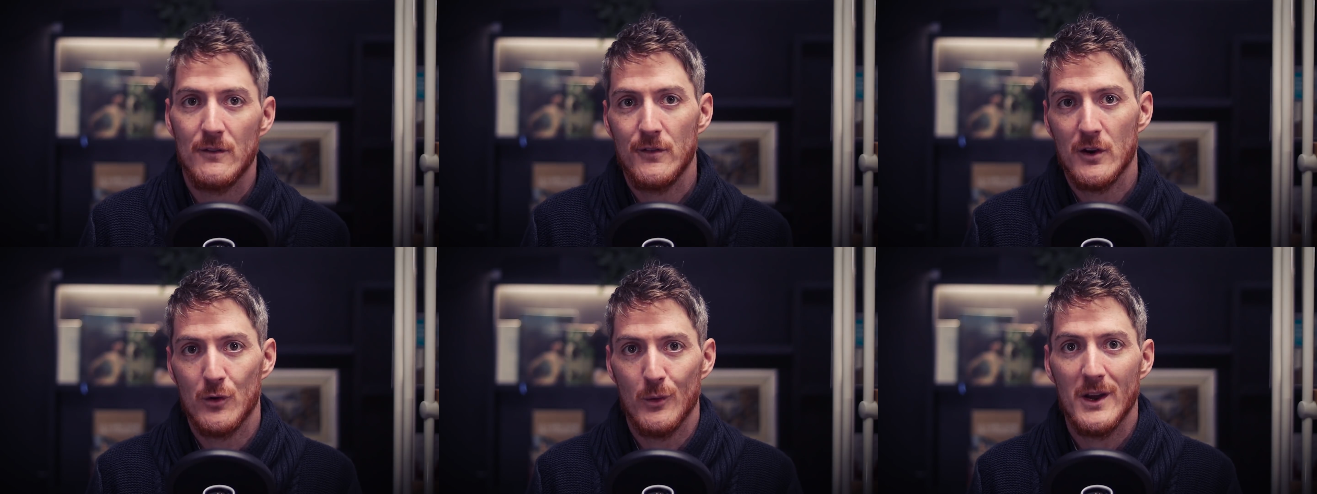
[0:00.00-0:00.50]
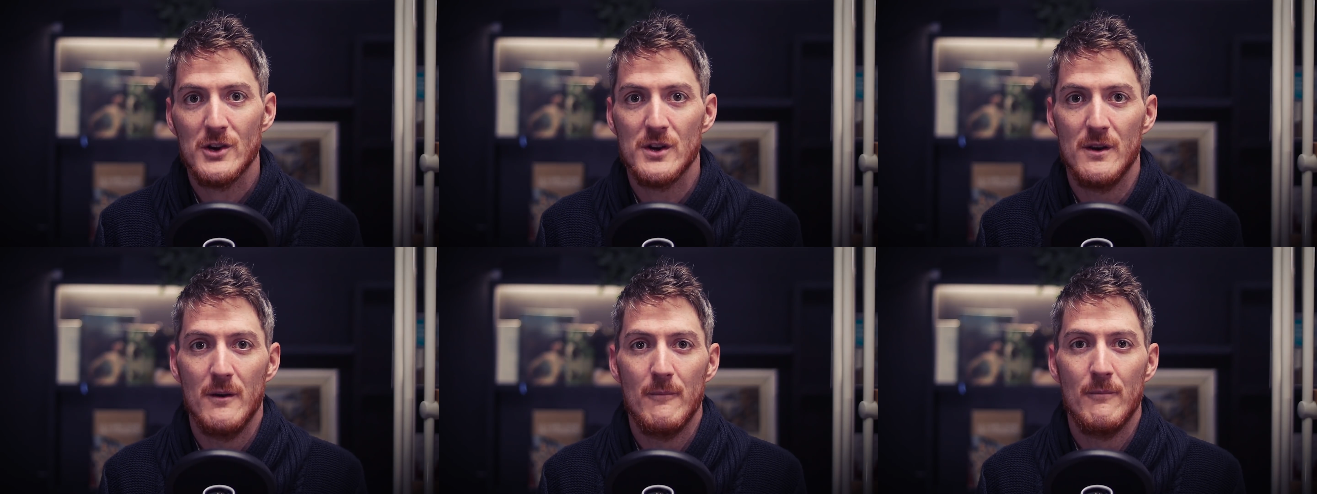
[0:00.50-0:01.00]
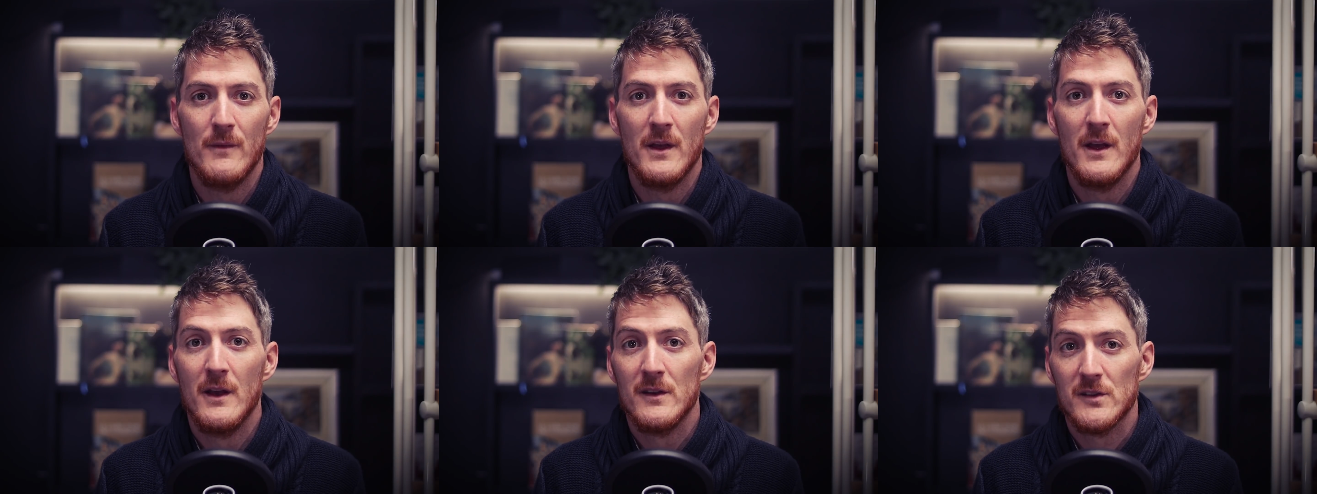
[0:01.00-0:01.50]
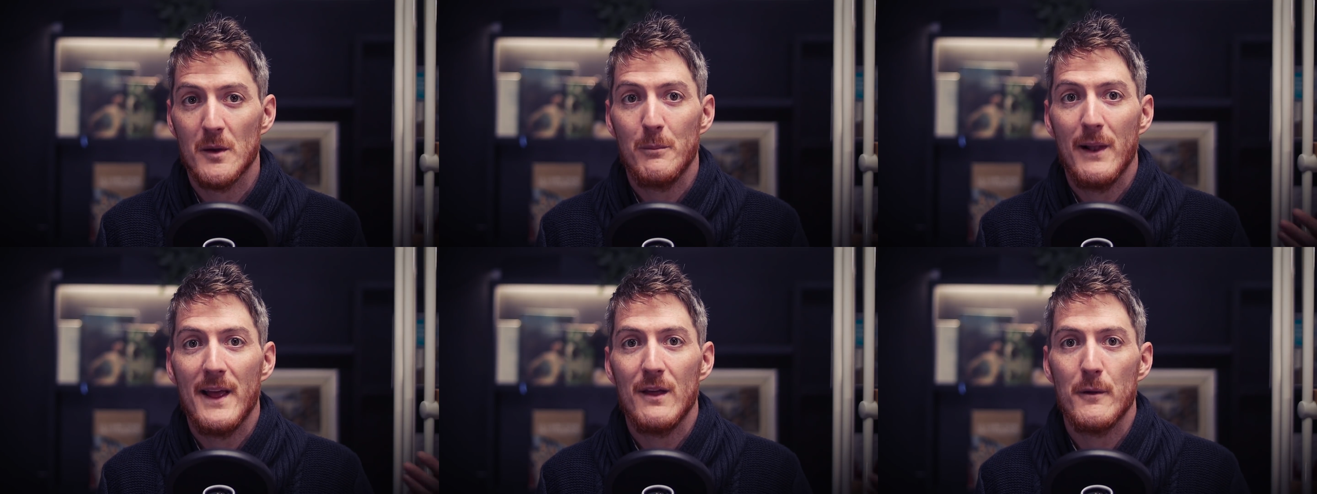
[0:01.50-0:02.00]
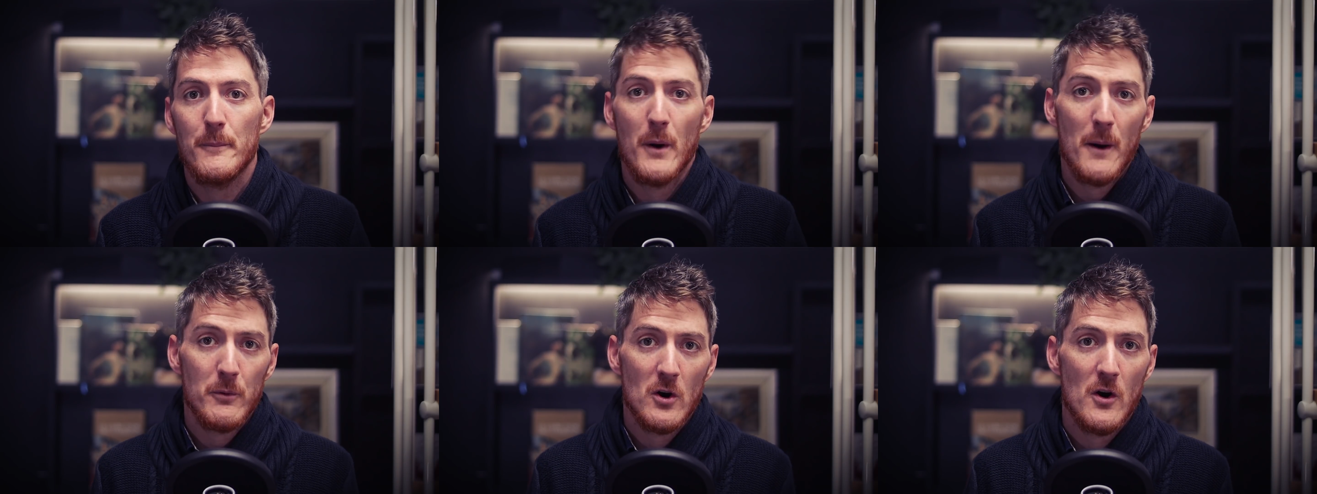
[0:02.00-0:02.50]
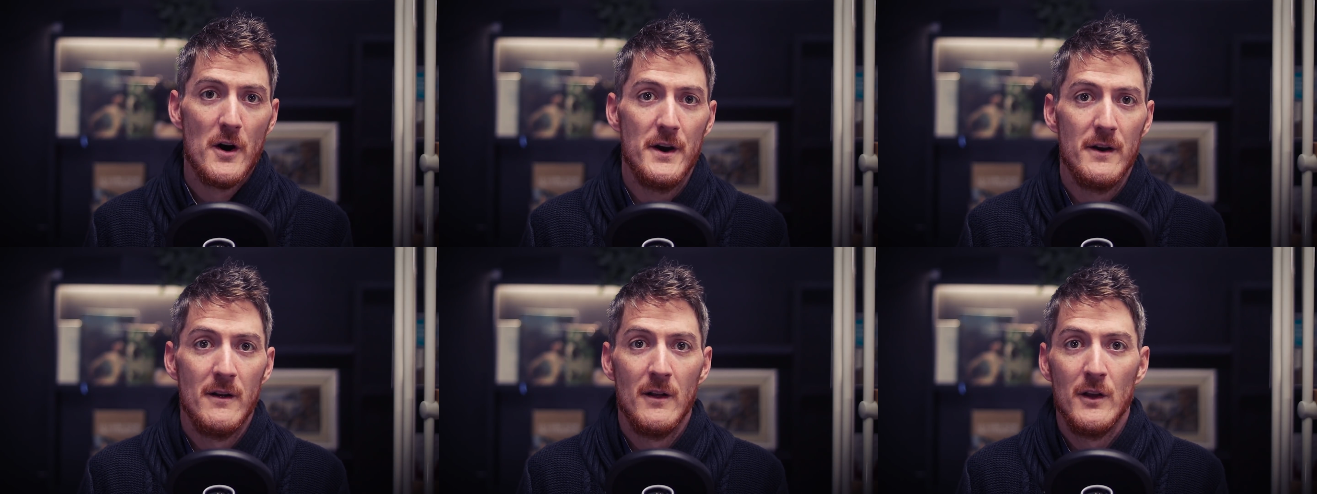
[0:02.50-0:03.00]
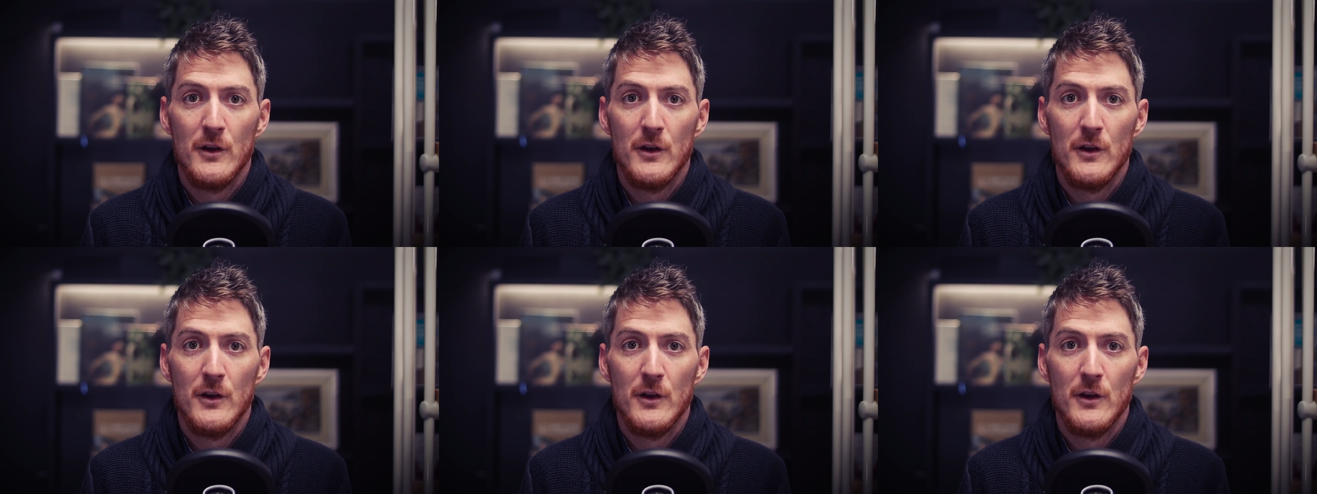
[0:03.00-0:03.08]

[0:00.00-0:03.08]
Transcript: and figuration. Some play the pop card,